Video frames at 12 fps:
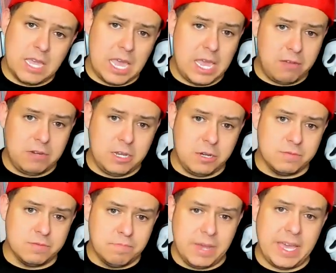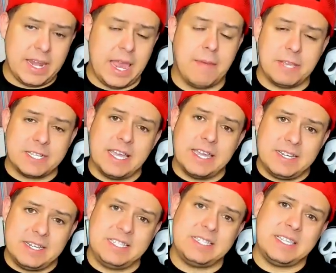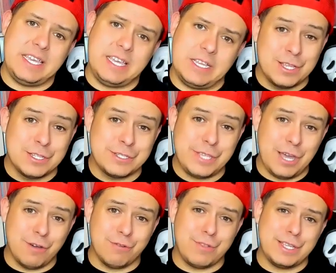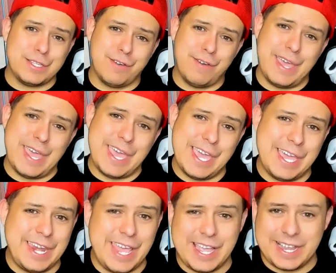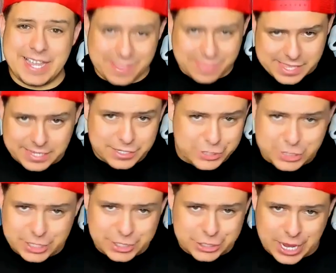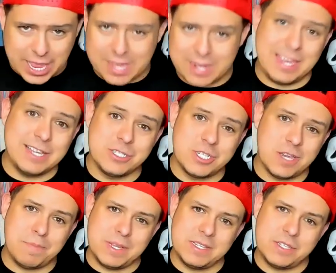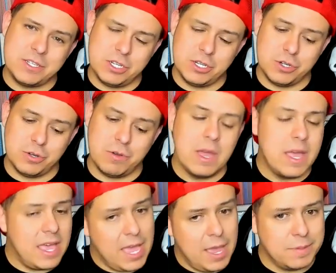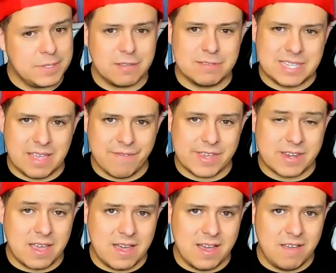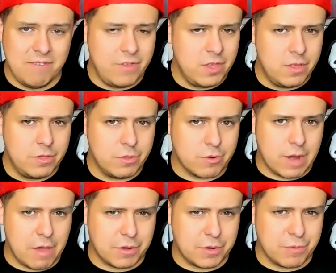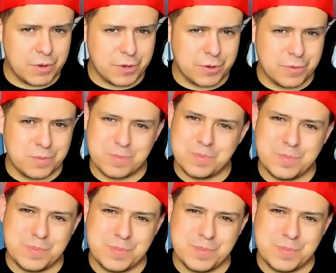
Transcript: I don't know, but I'm excited to see. So let's go ahead and cut this chit chat and jump into episode 7 of The Crowded Room.